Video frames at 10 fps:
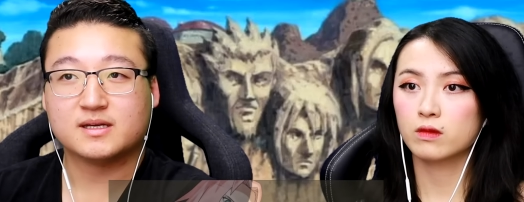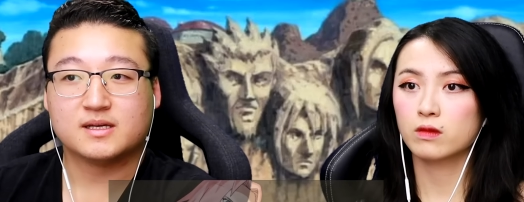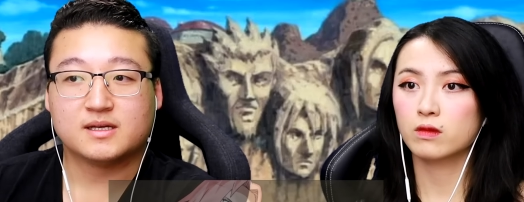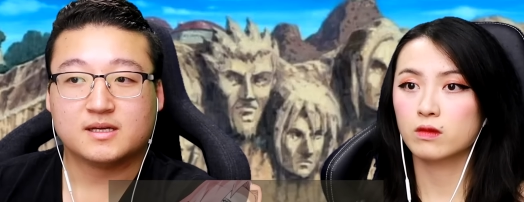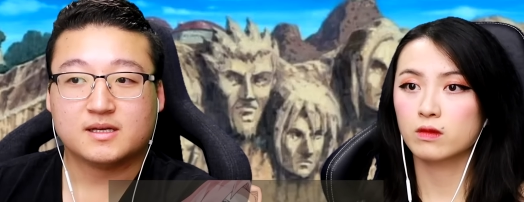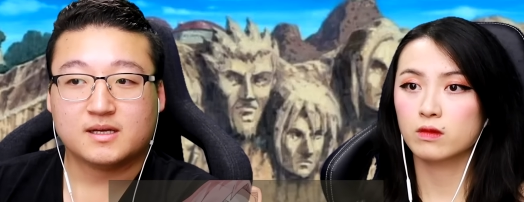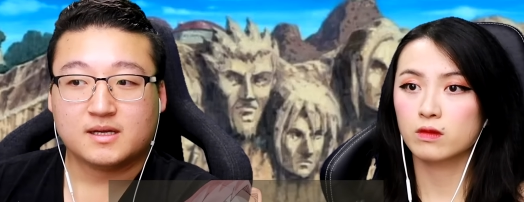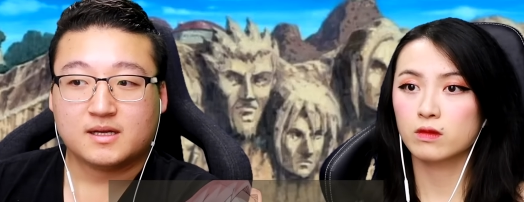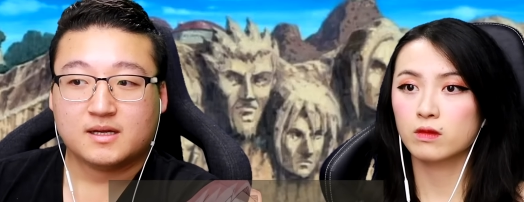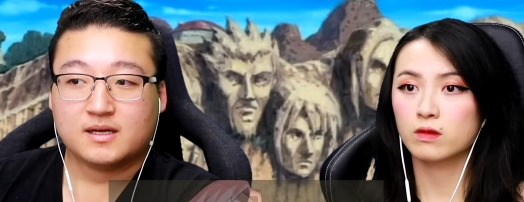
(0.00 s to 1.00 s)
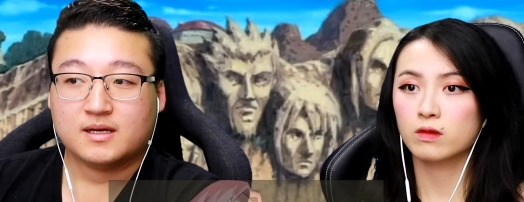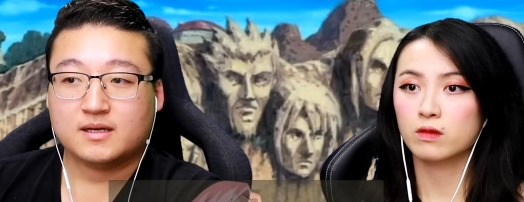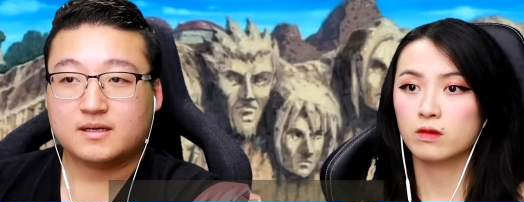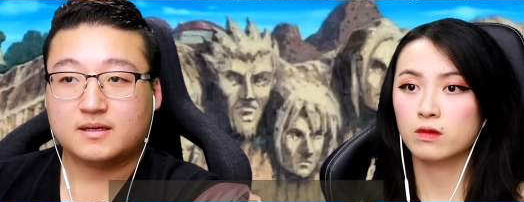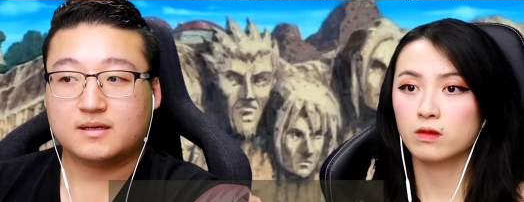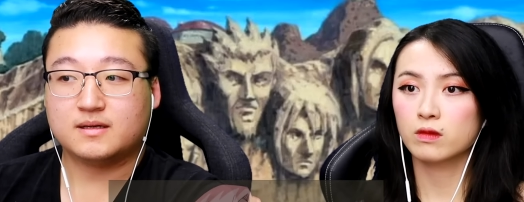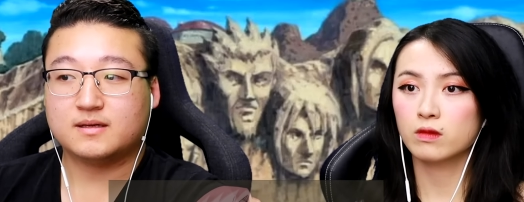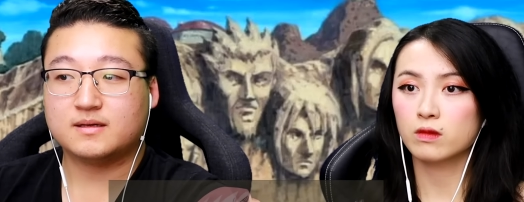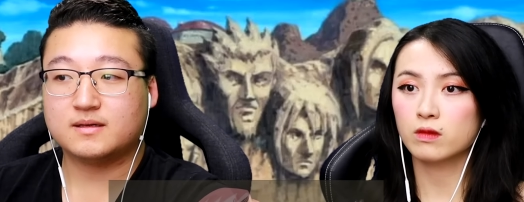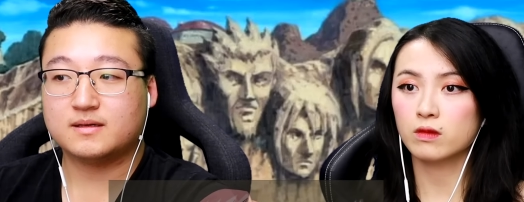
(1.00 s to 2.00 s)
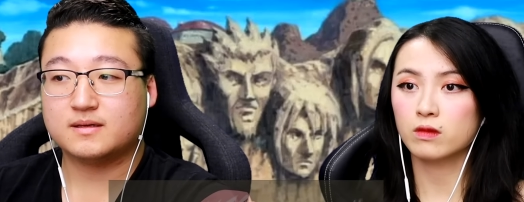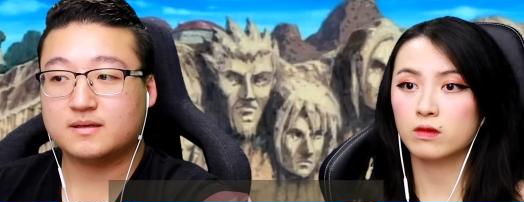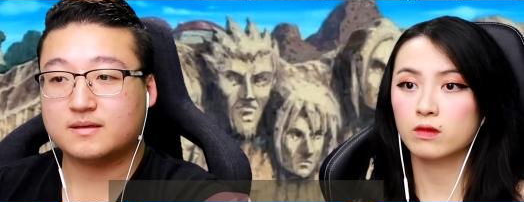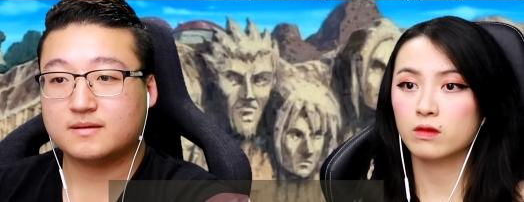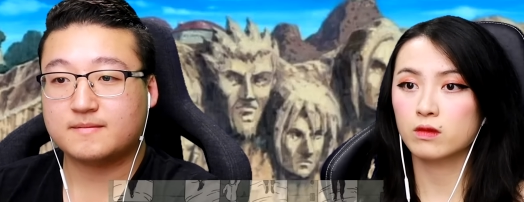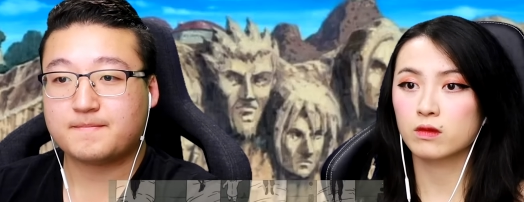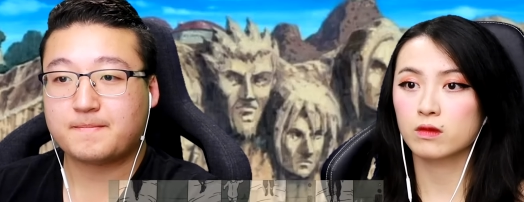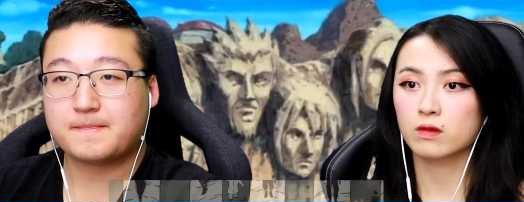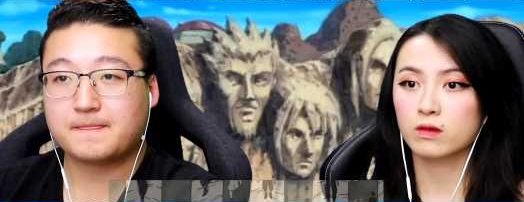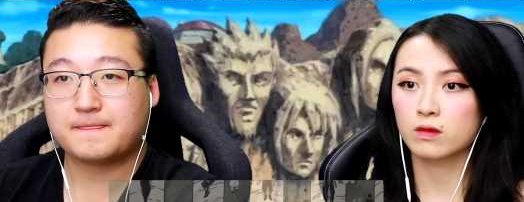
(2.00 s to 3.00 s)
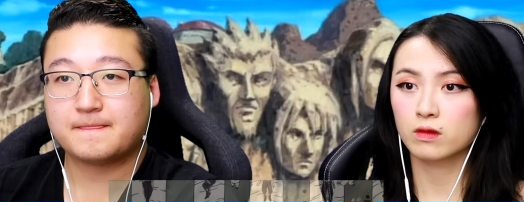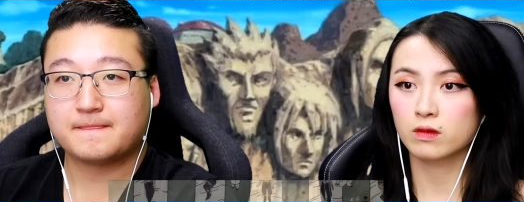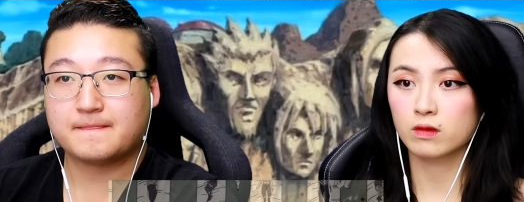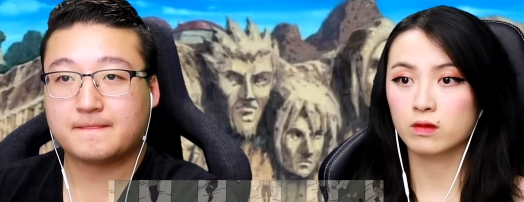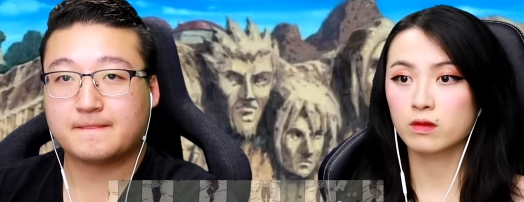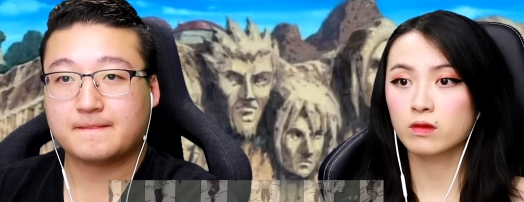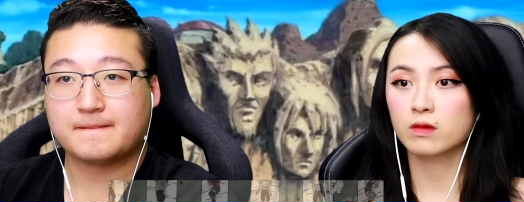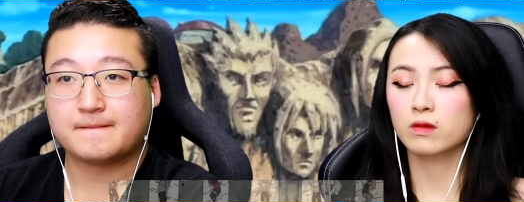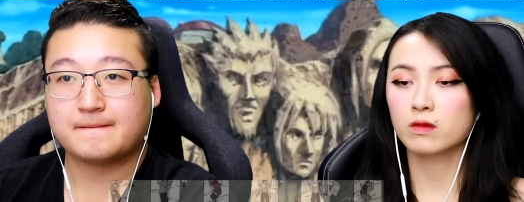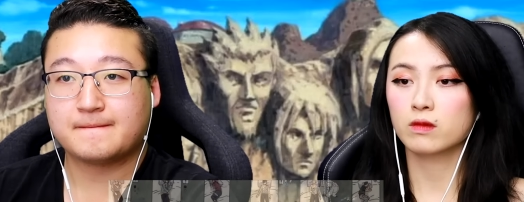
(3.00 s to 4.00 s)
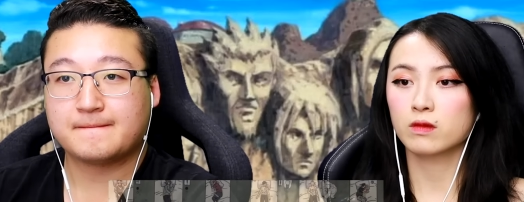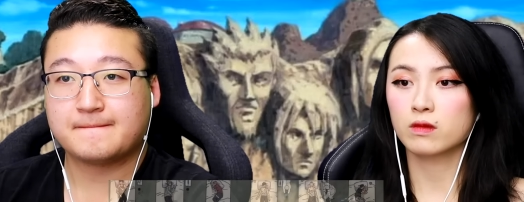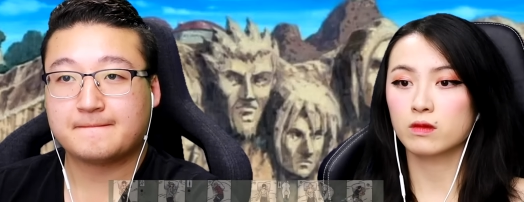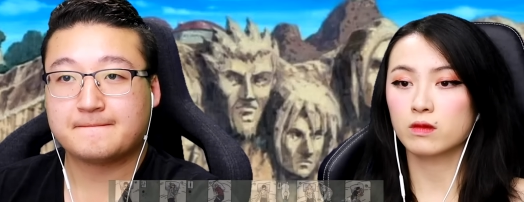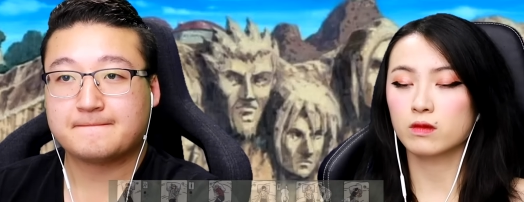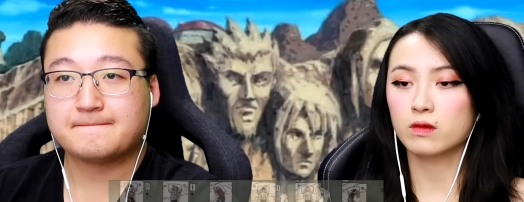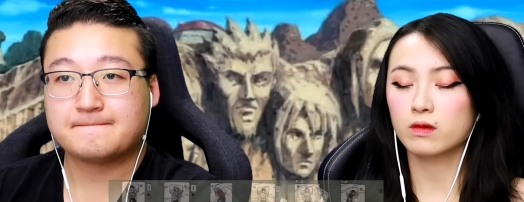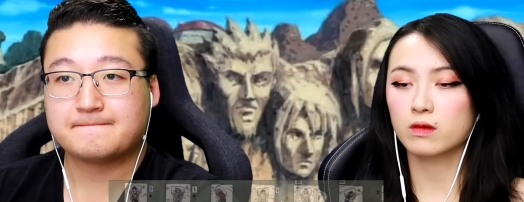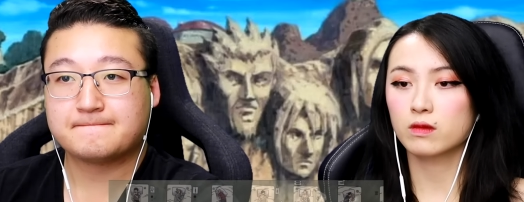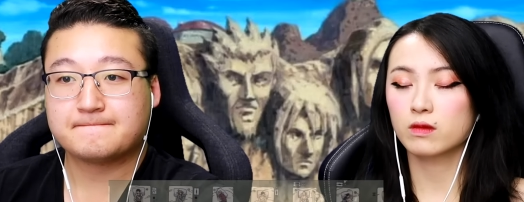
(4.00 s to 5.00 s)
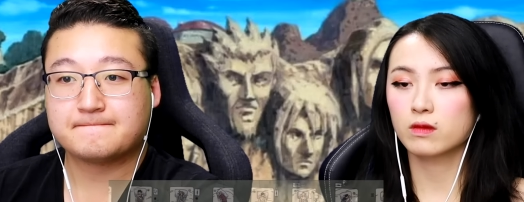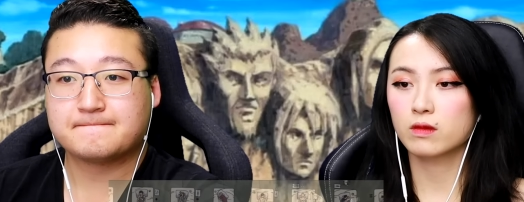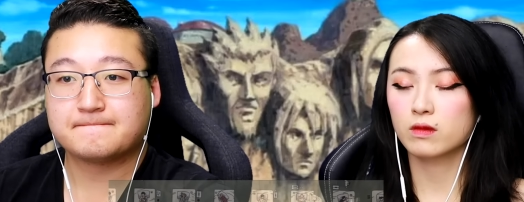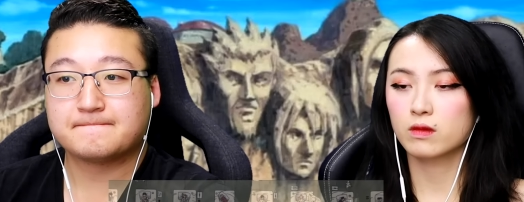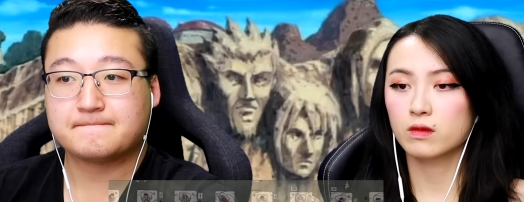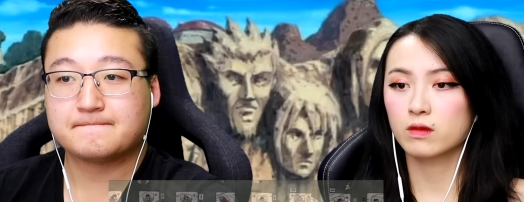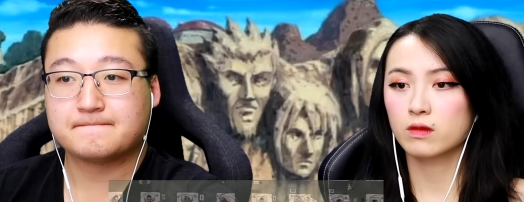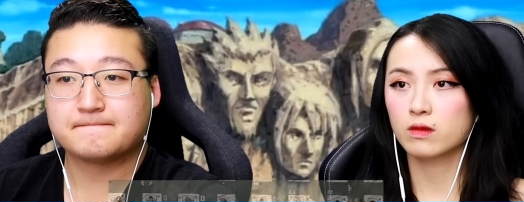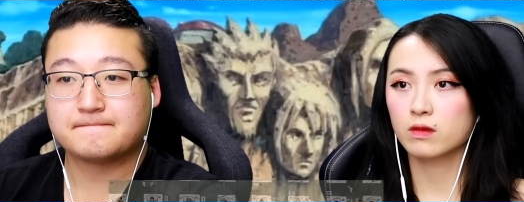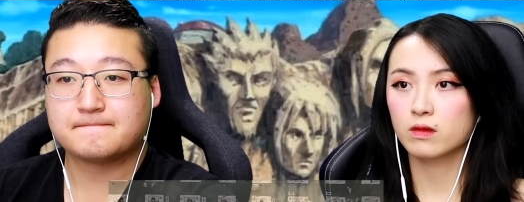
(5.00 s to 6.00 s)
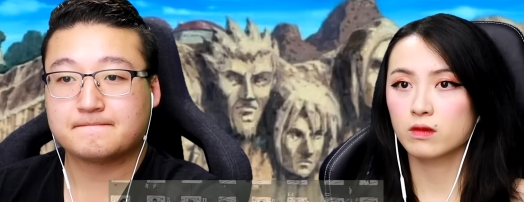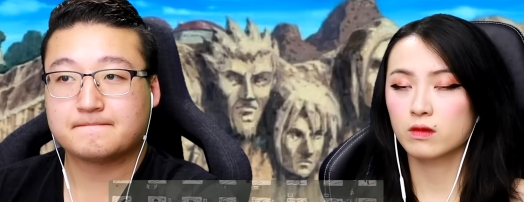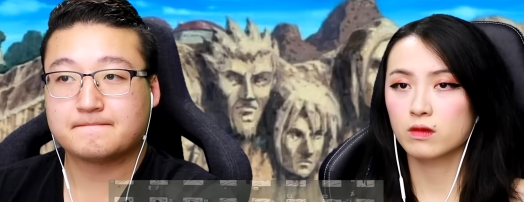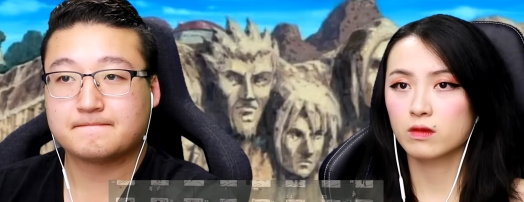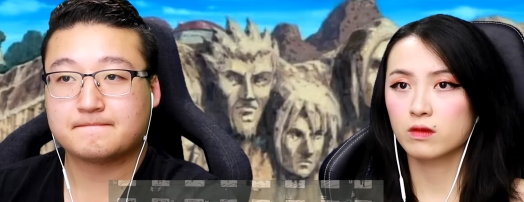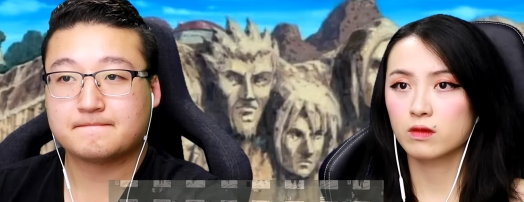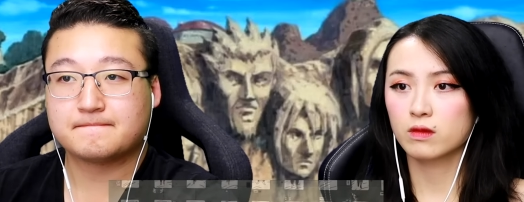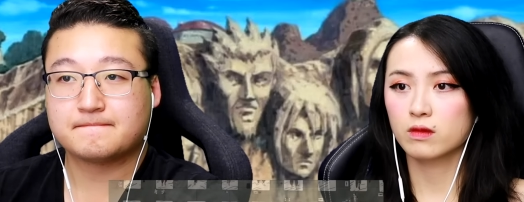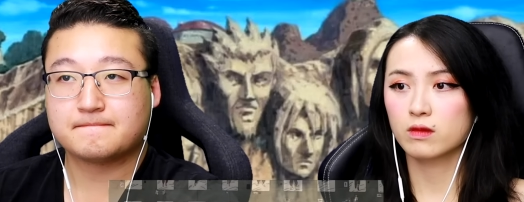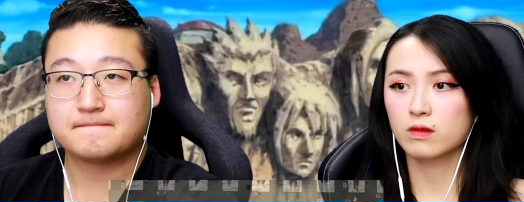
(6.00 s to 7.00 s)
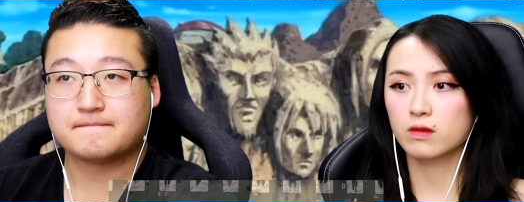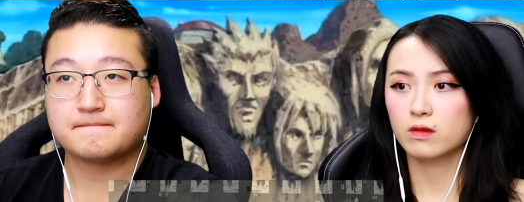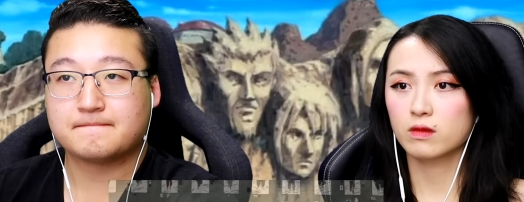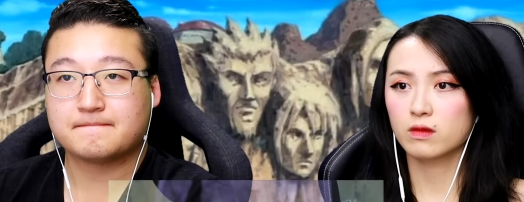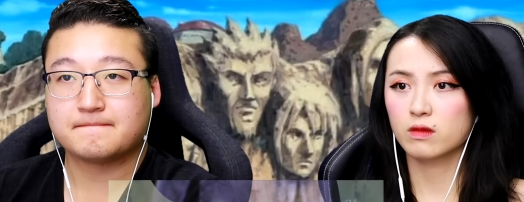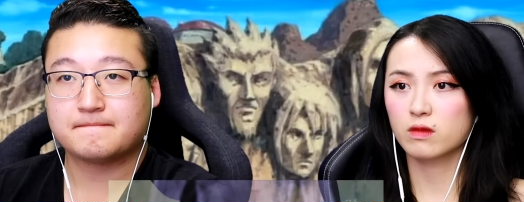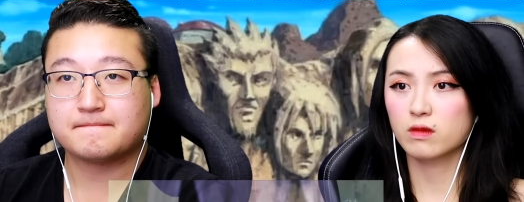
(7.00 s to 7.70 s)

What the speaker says: (no one is talking)